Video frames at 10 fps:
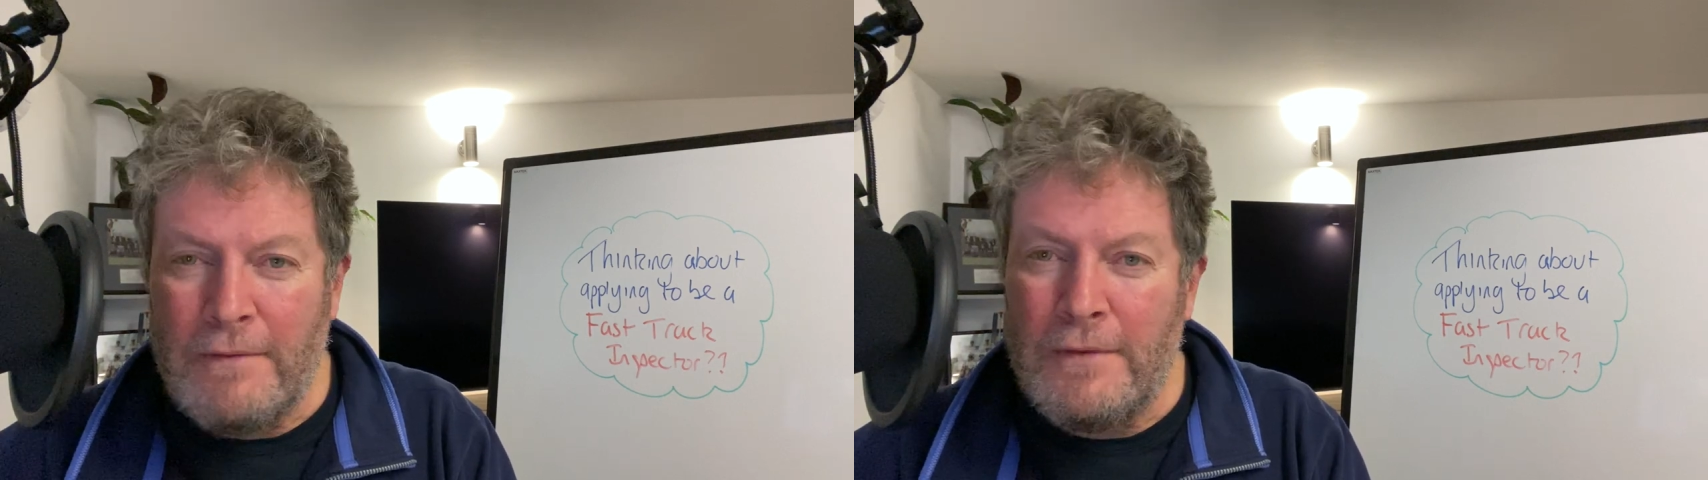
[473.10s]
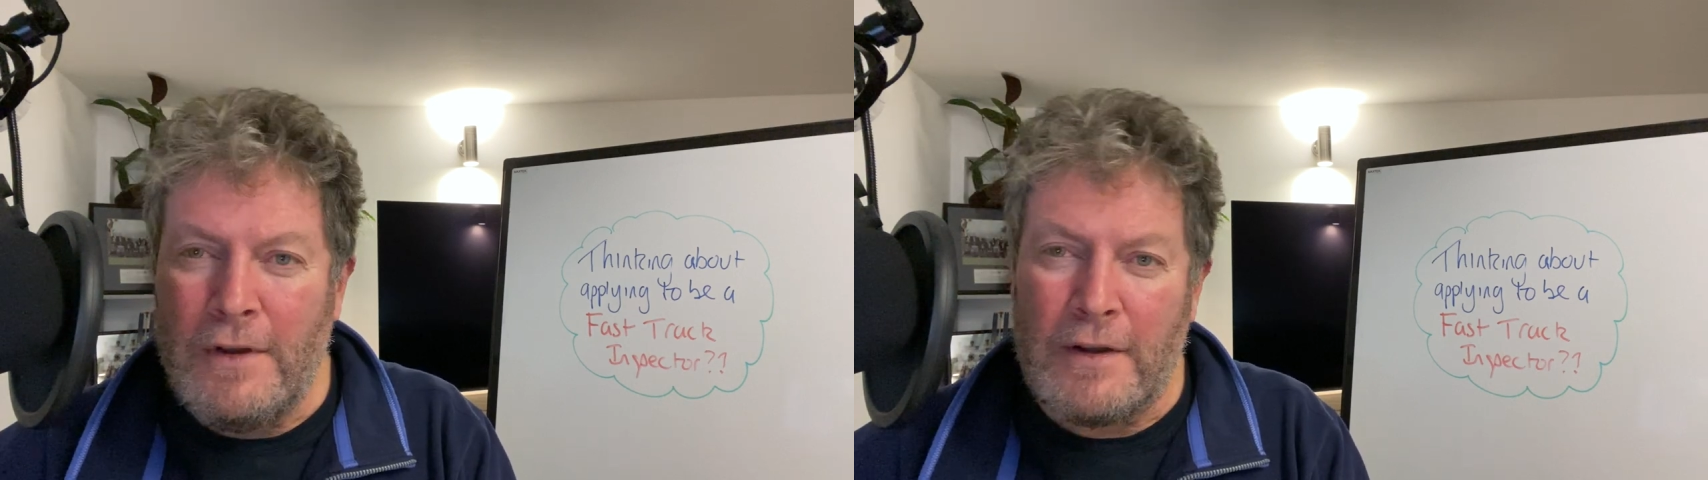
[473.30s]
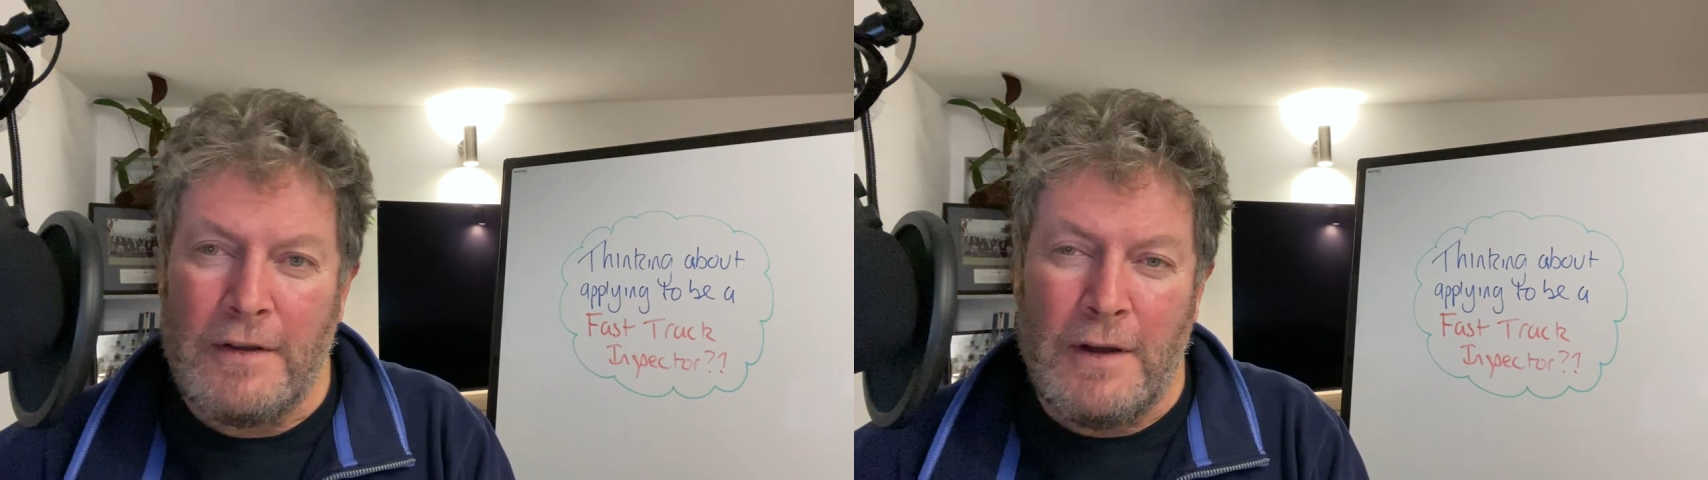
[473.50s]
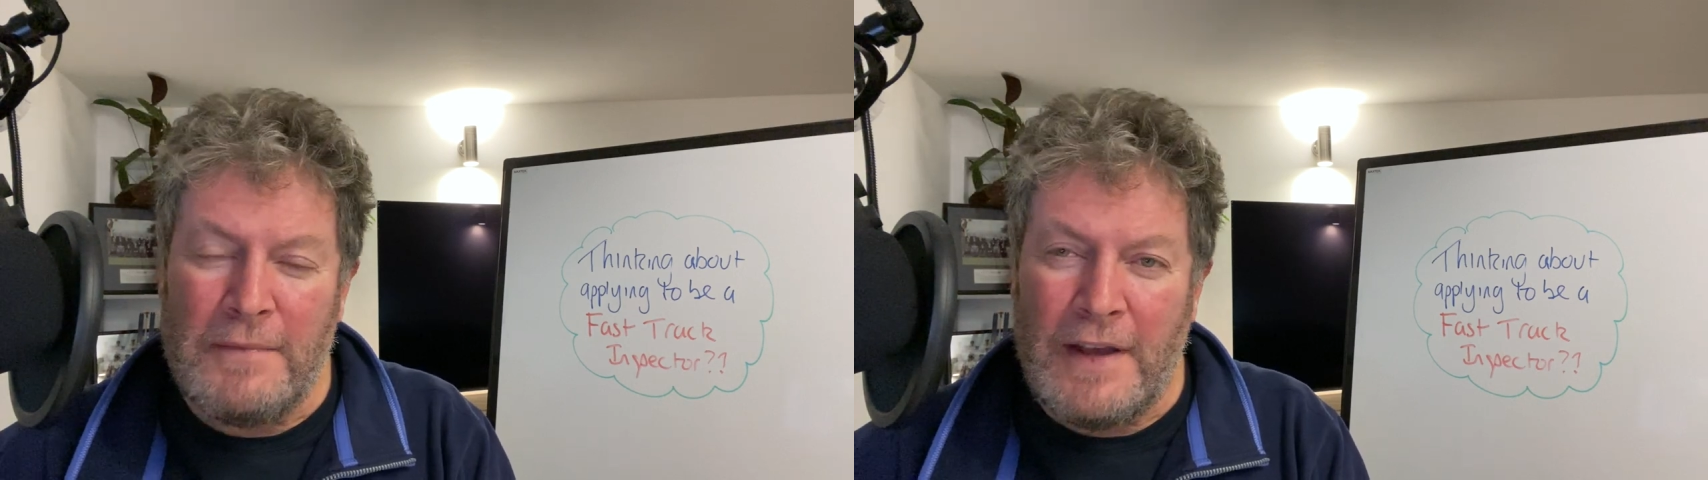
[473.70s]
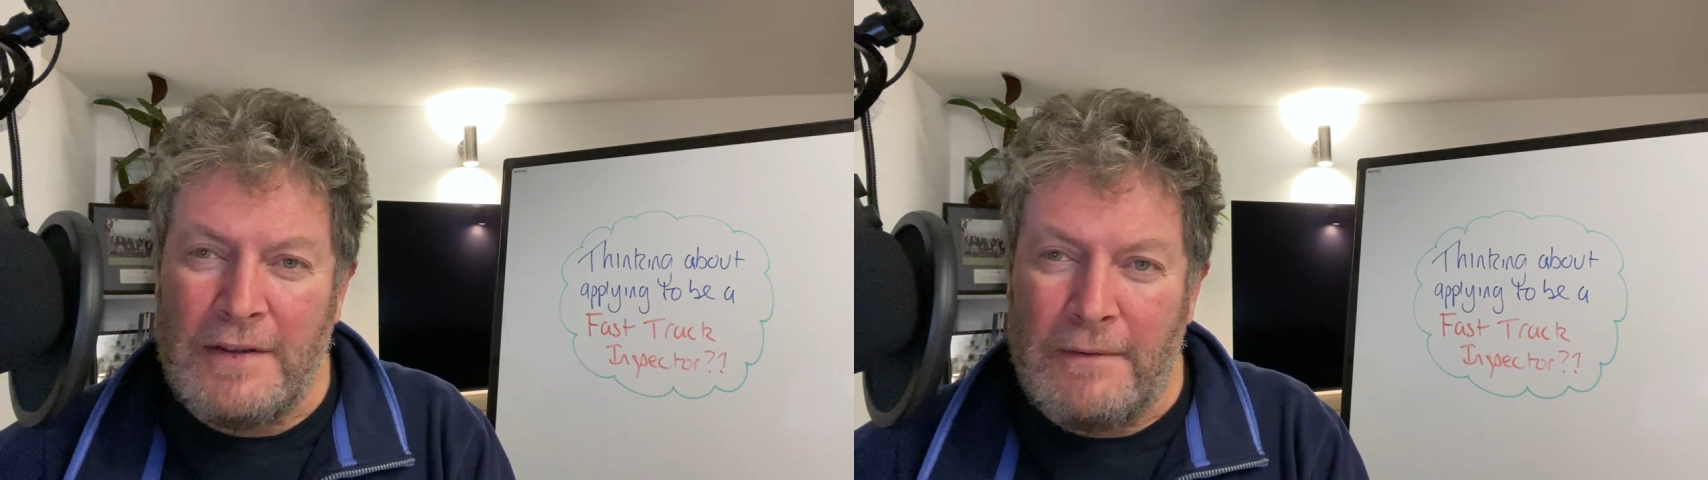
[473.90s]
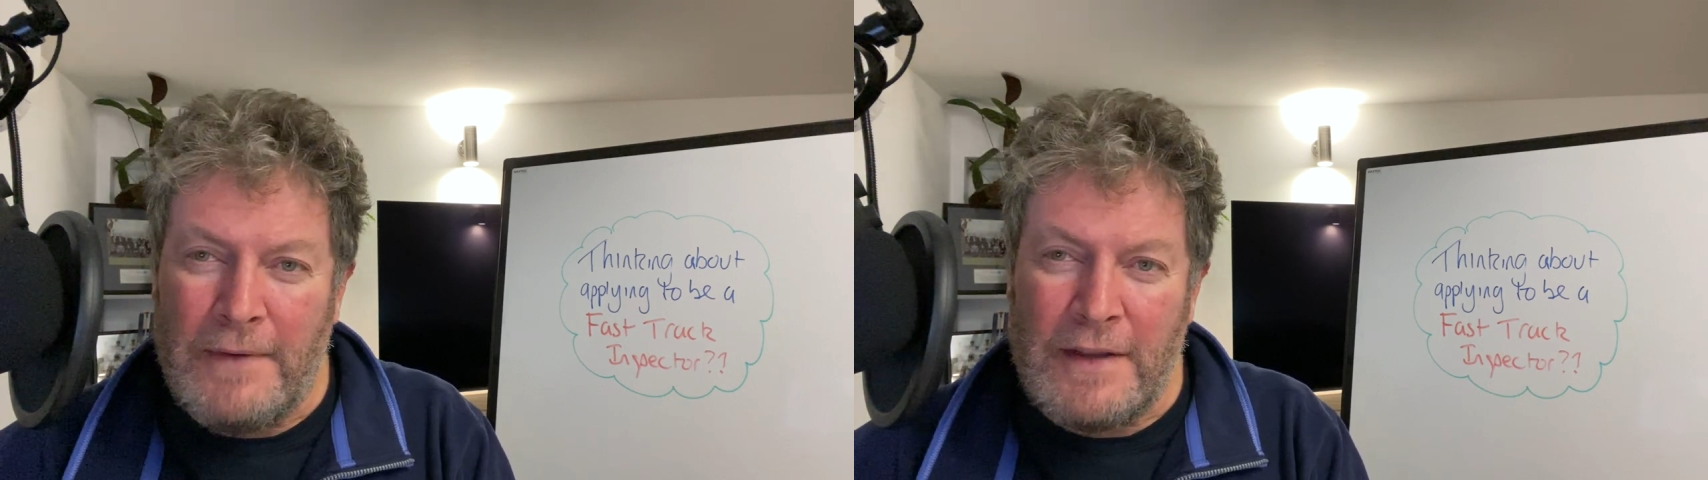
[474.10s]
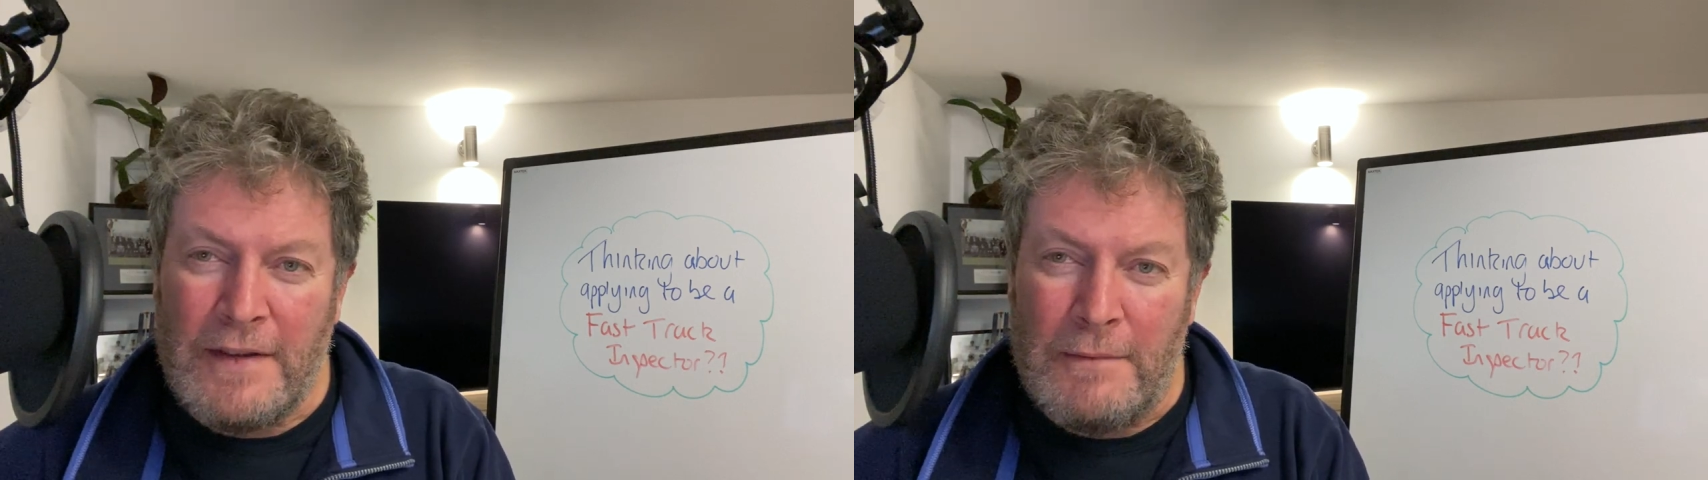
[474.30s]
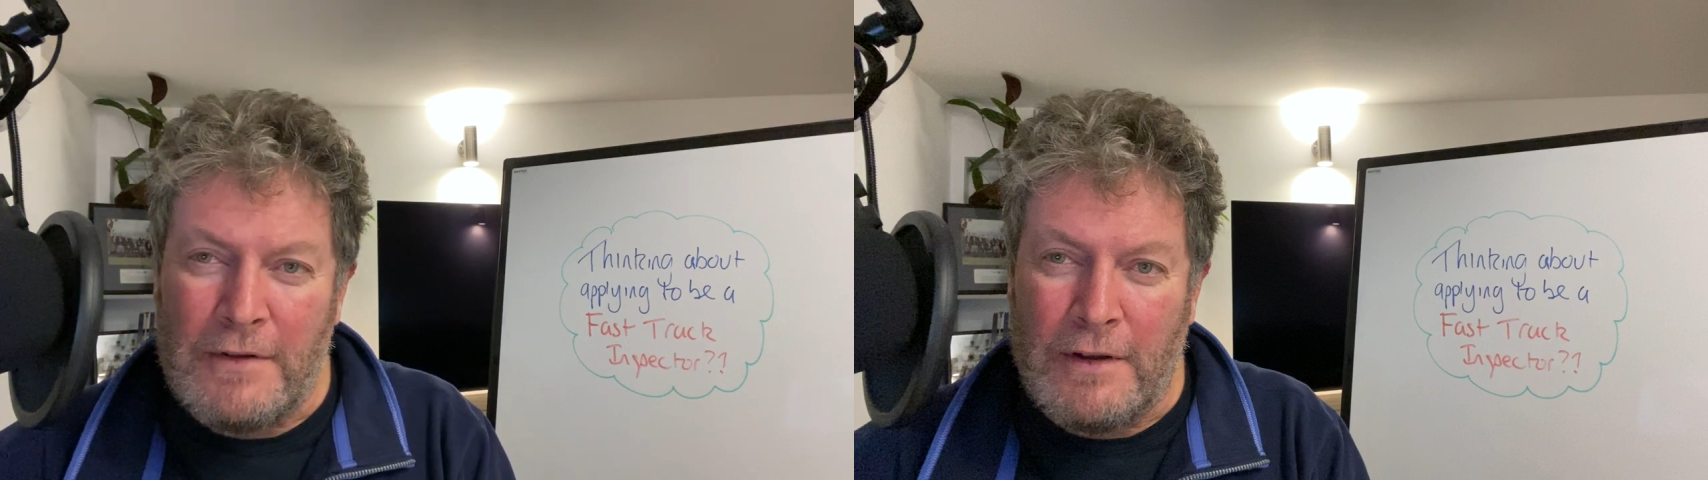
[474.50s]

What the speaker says: Not updating victims